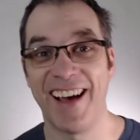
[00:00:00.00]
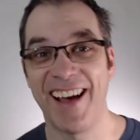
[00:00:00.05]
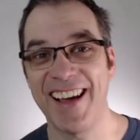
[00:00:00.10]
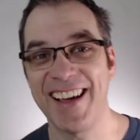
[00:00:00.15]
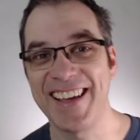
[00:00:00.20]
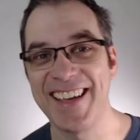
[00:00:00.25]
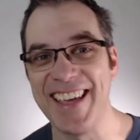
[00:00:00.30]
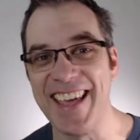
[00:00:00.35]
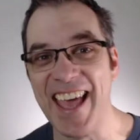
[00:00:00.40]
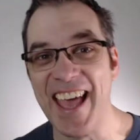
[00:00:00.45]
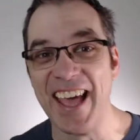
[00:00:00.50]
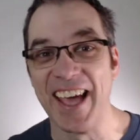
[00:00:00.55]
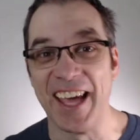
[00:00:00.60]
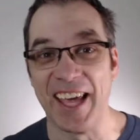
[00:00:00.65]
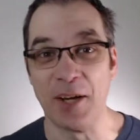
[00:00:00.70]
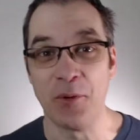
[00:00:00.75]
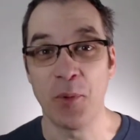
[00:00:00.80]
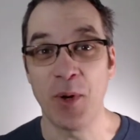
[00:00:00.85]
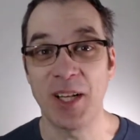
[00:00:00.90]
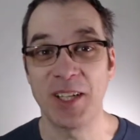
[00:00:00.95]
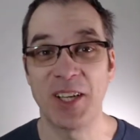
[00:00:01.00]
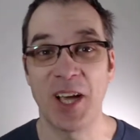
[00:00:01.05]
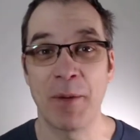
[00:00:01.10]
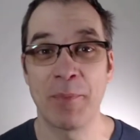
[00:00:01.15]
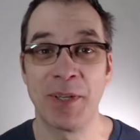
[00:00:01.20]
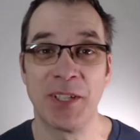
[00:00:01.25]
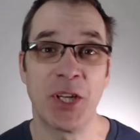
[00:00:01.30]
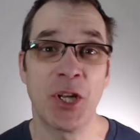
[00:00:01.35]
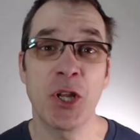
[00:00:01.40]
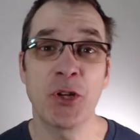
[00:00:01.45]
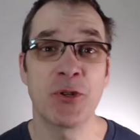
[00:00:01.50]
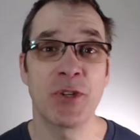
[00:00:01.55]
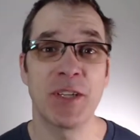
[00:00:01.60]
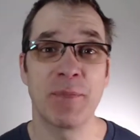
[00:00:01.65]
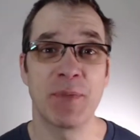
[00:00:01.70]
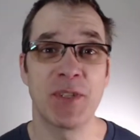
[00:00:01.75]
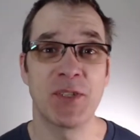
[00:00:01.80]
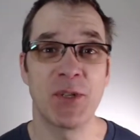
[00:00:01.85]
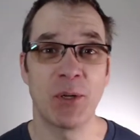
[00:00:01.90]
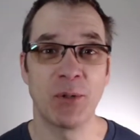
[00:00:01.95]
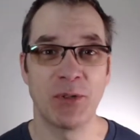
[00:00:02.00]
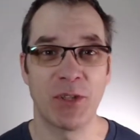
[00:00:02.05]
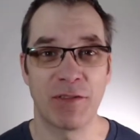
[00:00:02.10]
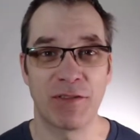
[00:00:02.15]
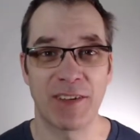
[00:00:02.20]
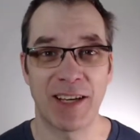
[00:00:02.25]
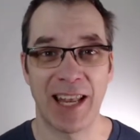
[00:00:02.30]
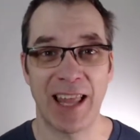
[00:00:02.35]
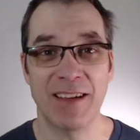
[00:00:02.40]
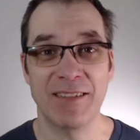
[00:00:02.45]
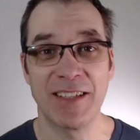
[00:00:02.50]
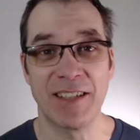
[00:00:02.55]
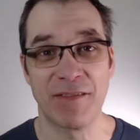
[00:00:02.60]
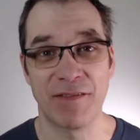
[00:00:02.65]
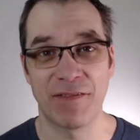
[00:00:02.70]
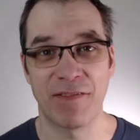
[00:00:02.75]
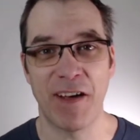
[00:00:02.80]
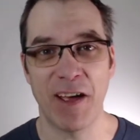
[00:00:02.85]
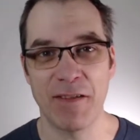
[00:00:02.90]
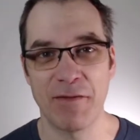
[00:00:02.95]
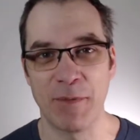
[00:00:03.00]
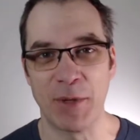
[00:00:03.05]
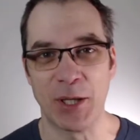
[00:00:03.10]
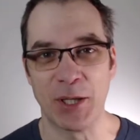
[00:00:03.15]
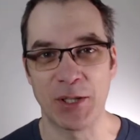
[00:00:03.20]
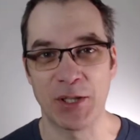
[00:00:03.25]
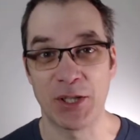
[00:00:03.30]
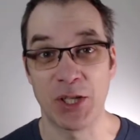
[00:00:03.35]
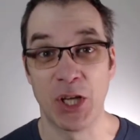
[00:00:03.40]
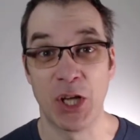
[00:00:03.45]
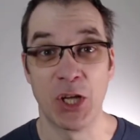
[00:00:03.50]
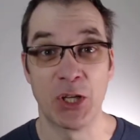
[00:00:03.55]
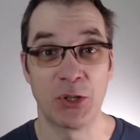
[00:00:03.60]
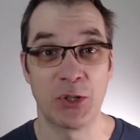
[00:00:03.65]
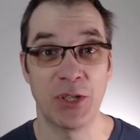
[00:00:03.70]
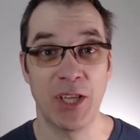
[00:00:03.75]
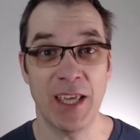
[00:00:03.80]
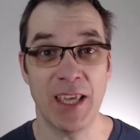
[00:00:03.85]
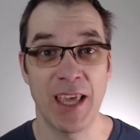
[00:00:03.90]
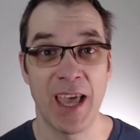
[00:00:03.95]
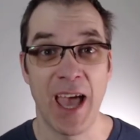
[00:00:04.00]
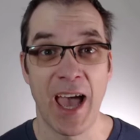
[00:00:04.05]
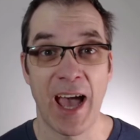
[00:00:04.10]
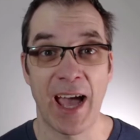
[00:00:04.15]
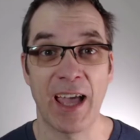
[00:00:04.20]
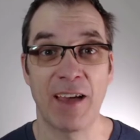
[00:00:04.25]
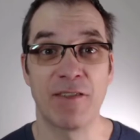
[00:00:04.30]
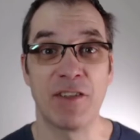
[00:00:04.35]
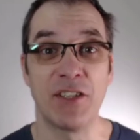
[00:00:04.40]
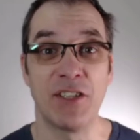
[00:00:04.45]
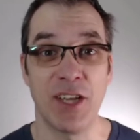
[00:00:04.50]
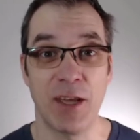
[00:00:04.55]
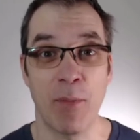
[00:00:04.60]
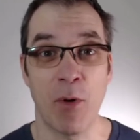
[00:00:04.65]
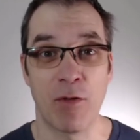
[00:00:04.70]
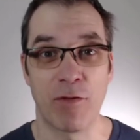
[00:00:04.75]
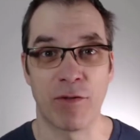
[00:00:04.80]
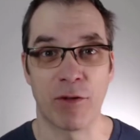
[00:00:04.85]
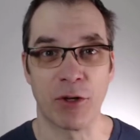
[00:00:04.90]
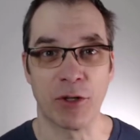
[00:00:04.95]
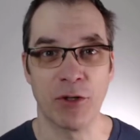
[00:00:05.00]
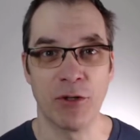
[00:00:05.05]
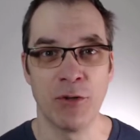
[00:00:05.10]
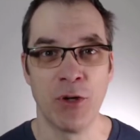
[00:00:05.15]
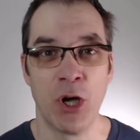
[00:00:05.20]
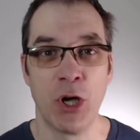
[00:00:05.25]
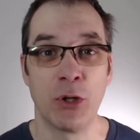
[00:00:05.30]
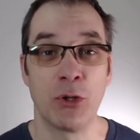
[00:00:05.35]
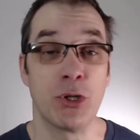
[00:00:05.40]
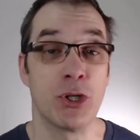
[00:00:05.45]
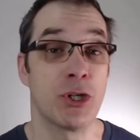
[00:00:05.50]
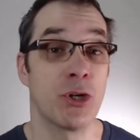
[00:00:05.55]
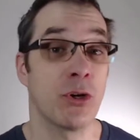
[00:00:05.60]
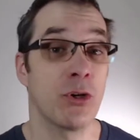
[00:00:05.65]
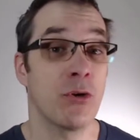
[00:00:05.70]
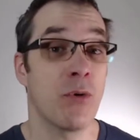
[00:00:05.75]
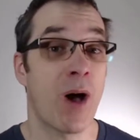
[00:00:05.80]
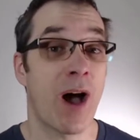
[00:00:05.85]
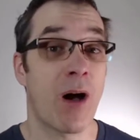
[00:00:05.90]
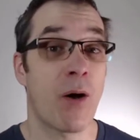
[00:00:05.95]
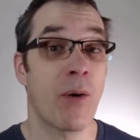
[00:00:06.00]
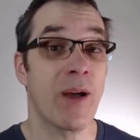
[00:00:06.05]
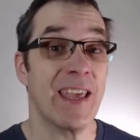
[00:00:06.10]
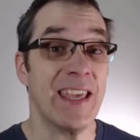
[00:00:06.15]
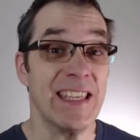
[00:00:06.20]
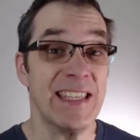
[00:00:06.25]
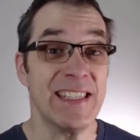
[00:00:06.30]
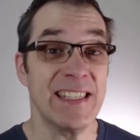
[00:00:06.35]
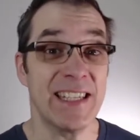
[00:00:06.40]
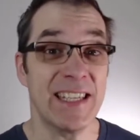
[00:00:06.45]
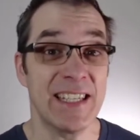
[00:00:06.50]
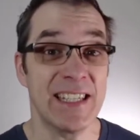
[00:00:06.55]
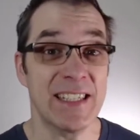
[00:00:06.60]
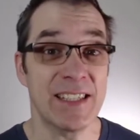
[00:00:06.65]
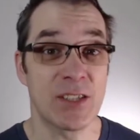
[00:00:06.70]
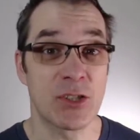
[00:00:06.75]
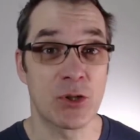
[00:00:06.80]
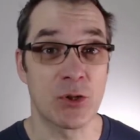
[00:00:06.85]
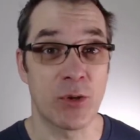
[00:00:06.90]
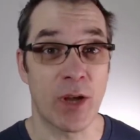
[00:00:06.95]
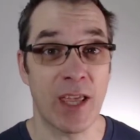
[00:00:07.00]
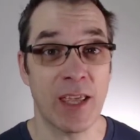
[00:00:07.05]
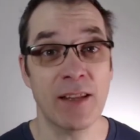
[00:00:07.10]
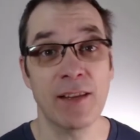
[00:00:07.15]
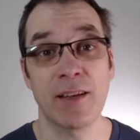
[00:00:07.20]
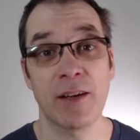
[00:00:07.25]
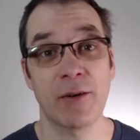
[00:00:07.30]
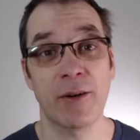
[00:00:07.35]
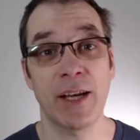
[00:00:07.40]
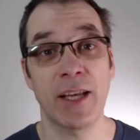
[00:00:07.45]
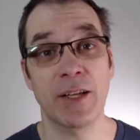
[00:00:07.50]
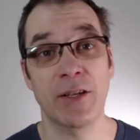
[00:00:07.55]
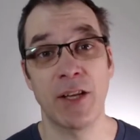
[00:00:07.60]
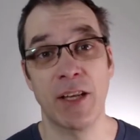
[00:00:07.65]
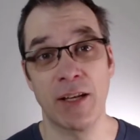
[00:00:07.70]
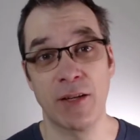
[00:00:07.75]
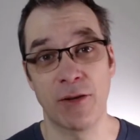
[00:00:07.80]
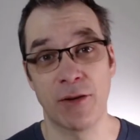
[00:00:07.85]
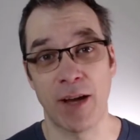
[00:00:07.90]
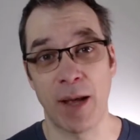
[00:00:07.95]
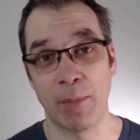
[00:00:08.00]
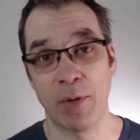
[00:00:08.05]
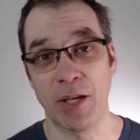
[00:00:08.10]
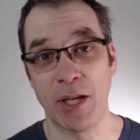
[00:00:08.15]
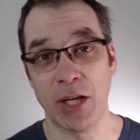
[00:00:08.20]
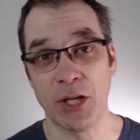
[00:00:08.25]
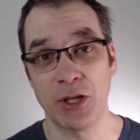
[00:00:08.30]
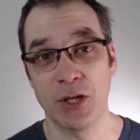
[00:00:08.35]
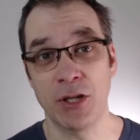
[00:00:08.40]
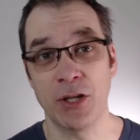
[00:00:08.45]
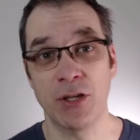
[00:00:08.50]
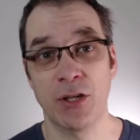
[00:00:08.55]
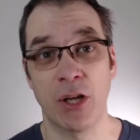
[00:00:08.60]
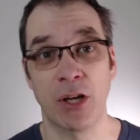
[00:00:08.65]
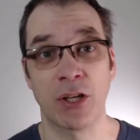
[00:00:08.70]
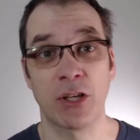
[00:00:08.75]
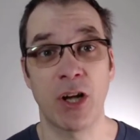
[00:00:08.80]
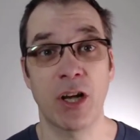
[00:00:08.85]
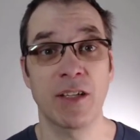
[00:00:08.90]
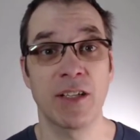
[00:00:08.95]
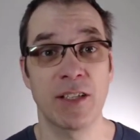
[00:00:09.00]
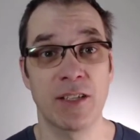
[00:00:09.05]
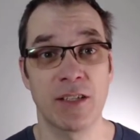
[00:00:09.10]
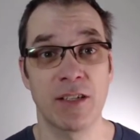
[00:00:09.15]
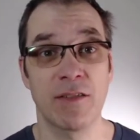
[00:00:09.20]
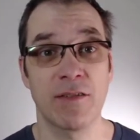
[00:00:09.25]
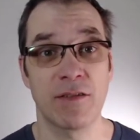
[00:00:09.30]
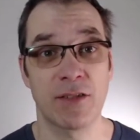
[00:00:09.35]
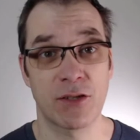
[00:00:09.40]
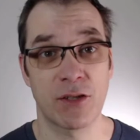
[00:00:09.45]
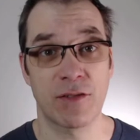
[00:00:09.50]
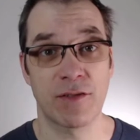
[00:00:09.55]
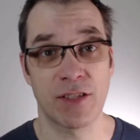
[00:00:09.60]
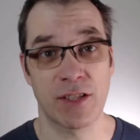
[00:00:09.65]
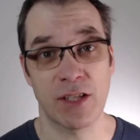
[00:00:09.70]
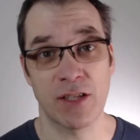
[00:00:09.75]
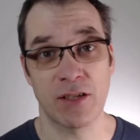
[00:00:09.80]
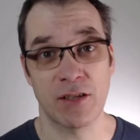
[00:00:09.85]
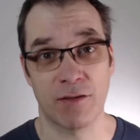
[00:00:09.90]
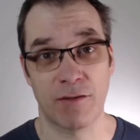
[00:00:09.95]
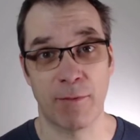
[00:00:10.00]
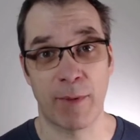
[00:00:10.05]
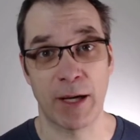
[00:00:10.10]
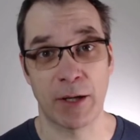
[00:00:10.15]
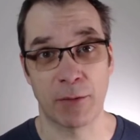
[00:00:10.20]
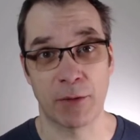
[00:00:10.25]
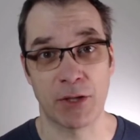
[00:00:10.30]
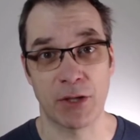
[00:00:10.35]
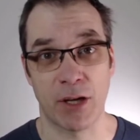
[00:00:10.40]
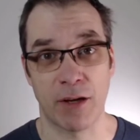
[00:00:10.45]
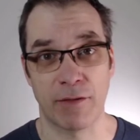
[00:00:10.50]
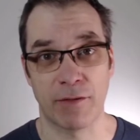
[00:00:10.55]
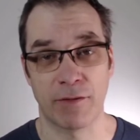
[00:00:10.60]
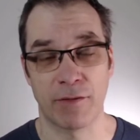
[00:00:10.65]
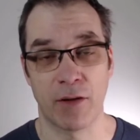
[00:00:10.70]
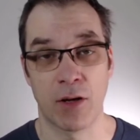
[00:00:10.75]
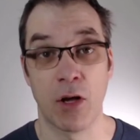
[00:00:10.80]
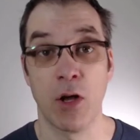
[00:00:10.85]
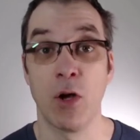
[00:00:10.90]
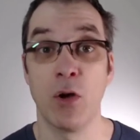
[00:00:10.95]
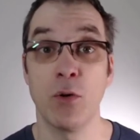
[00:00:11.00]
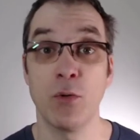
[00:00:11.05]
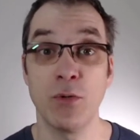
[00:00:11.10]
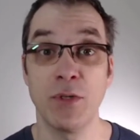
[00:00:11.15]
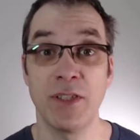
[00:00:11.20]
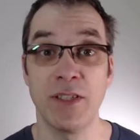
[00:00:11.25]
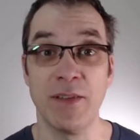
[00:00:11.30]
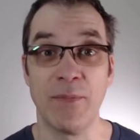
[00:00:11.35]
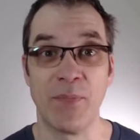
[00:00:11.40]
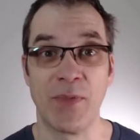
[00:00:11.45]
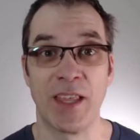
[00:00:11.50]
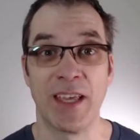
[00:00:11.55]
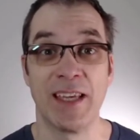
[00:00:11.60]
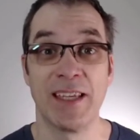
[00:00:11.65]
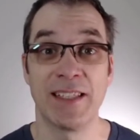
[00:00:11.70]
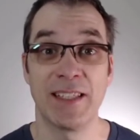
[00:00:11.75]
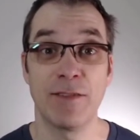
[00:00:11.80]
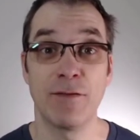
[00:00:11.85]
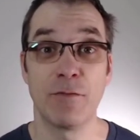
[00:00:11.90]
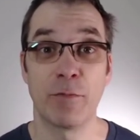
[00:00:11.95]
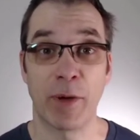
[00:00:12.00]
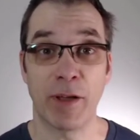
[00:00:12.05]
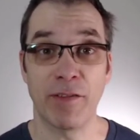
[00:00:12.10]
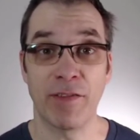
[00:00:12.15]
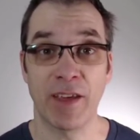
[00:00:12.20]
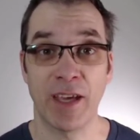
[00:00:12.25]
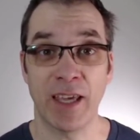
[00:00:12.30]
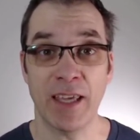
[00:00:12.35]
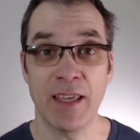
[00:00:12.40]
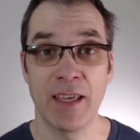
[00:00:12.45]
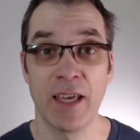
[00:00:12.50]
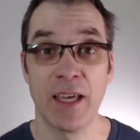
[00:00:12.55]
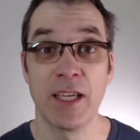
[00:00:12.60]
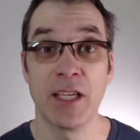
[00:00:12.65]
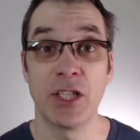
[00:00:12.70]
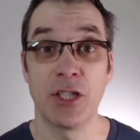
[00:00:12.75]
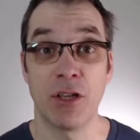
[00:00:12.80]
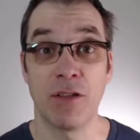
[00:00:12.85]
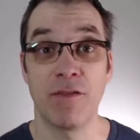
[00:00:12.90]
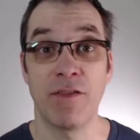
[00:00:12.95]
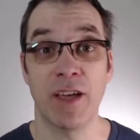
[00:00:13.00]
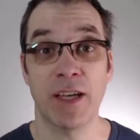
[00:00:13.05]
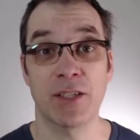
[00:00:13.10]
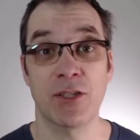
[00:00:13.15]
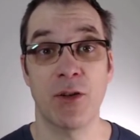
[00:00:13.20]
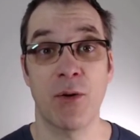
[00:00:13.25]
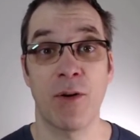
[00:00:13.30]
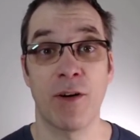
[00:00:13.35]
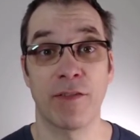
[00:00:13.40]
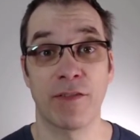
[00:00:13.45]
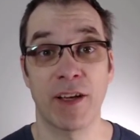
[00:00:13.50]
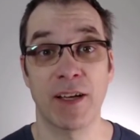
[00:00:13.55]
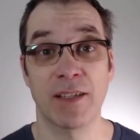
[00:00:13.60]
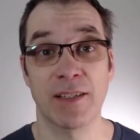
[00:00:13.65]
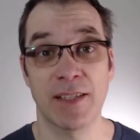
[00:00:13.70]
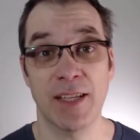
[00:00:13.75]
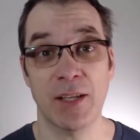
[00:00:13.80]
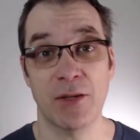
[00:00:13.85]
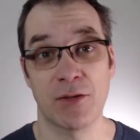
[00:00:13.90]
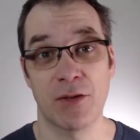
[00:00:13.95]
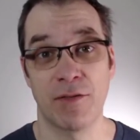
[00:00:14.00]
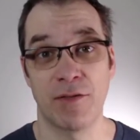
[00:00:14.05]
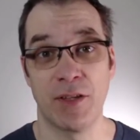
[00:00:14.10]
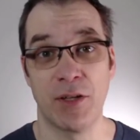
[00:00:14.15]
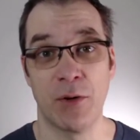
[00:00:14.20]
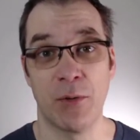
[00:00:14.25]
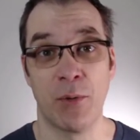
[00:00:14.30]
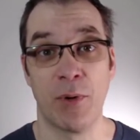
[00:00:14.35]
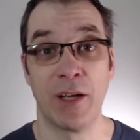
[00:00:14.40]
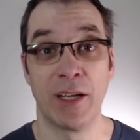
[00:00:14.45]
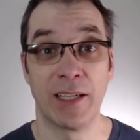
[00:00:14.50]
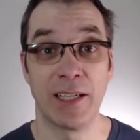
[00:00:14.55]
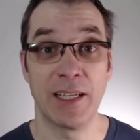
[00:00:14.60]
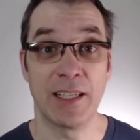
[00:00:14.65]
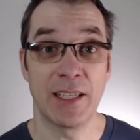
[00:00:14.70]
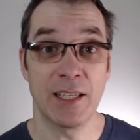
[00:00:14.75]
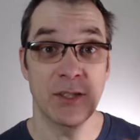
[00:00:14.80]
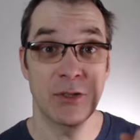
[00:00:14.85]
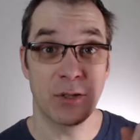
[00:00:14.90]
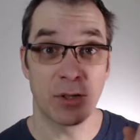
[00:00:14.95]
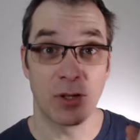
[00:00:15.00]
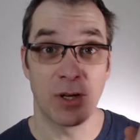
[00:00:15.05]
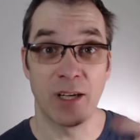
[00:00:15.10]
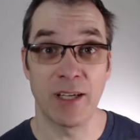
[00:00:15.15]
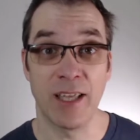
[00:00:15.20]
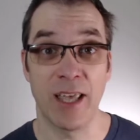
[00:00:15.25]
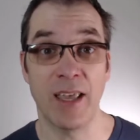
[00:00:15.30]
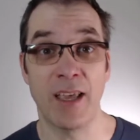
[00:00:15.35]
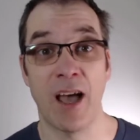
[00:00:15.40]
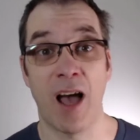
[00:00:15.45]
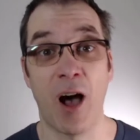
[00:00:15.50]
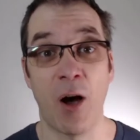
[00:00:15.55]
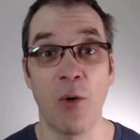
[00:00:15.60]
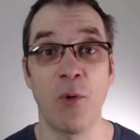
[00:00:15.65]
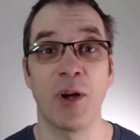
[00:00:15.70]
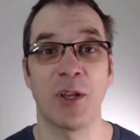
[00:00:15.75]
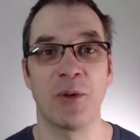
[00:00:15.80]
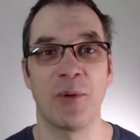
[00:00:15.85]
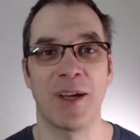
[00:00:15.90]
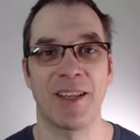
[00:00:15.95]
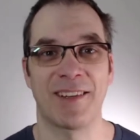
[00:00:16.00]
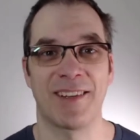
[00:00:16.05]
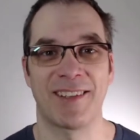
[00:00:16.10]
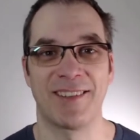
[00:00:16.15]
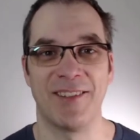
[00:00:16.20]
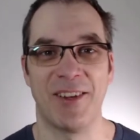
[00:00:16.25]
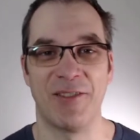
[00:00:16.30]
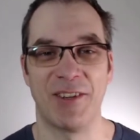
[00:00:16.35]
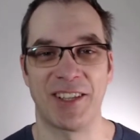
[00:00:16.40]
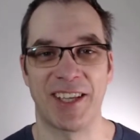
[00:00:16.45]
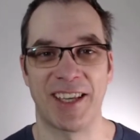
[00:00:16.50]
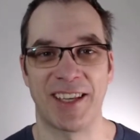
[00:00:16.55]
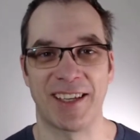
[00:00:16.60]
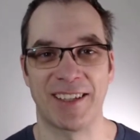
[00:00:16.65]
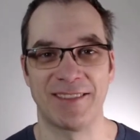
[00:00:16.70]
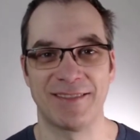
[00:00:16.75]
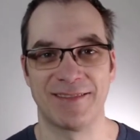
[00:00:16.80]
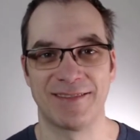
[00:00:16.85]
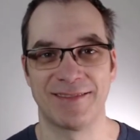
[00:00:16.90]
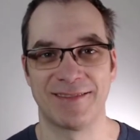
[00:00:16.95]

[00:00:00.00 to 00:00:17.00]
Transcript: Hi, and welcome in another episode of Cloud in 5 Minutes. Today, I have a demo for you to show you how easy it is to integrate in your application the Cognitive Services of Microsoft. Aussi, si vous préférez, j'ai une version en français de ce vidéo. Cliquez sur le lien en haut à droite de votre écran.